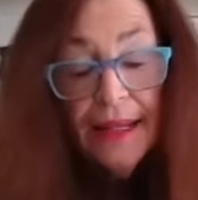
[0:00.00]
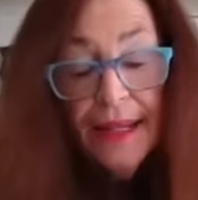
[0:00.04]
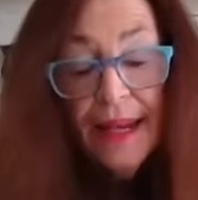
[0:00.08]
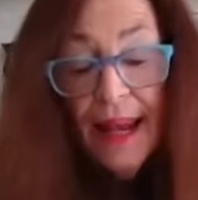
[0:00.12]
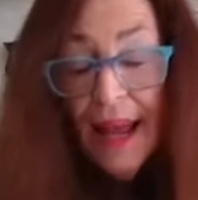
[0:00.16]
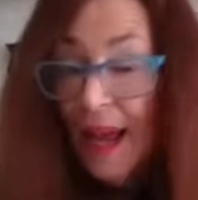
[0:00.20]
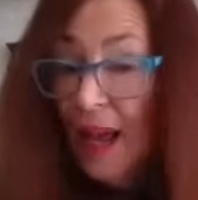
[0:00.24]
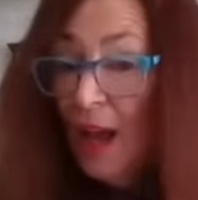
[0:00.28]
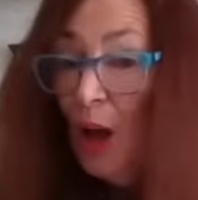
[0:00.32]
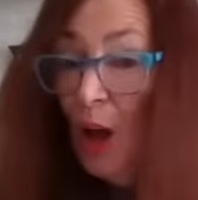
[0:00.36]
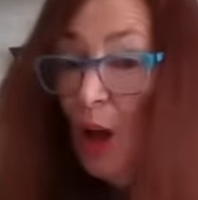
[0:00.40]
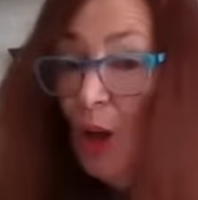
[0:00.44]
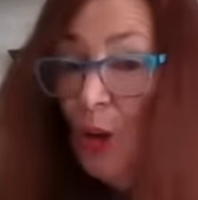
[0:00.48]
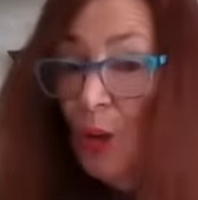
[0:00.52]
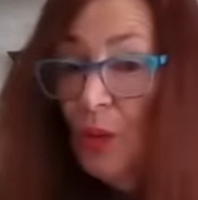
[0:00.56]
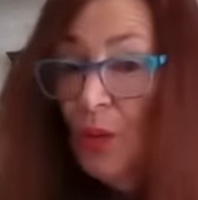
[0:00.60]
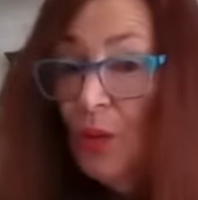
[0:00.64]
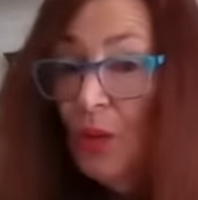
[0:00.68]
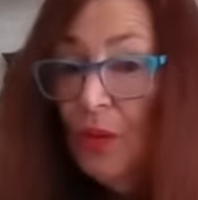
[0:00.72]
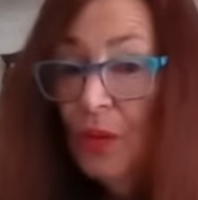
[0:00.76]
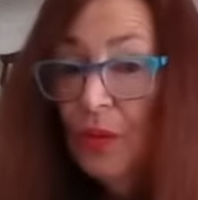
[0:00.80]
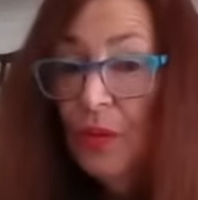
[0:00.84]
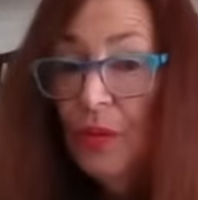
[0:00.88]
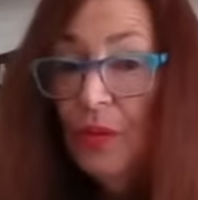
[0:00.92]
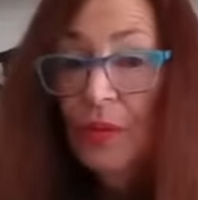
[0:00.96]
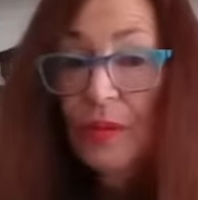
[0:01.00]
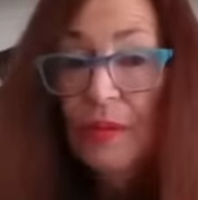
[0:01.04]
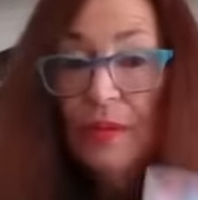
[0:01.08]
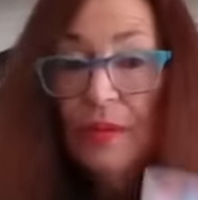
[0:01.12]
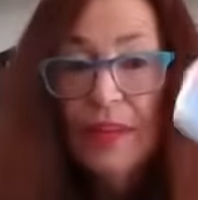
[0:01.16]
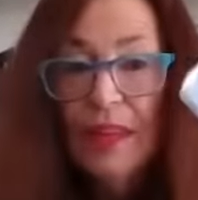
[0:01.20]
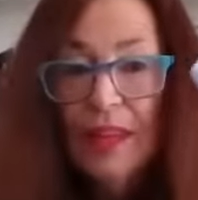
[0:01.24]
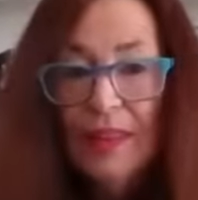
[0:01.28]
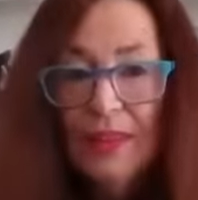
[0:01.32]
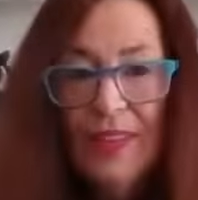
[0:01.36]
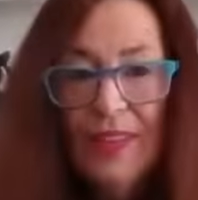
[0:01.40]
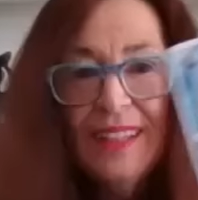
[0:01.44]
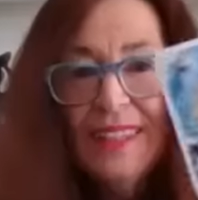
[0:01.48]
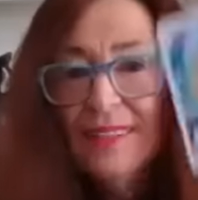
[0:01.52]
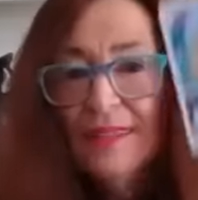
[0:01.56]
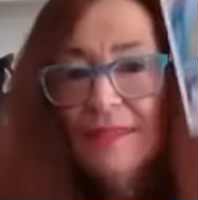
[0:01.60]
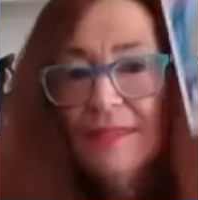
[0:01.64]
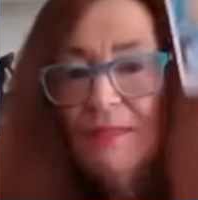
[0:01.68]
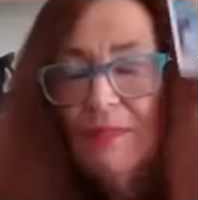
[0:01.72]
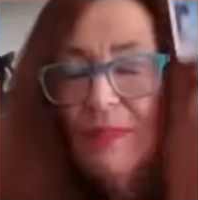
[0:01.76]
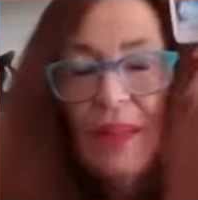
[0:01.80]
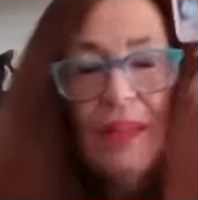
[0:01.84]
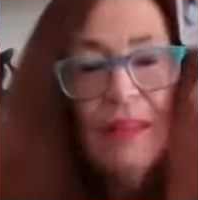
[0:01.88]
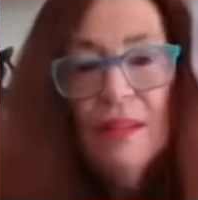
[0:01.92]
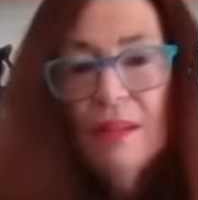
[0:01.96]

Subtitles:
Now, this,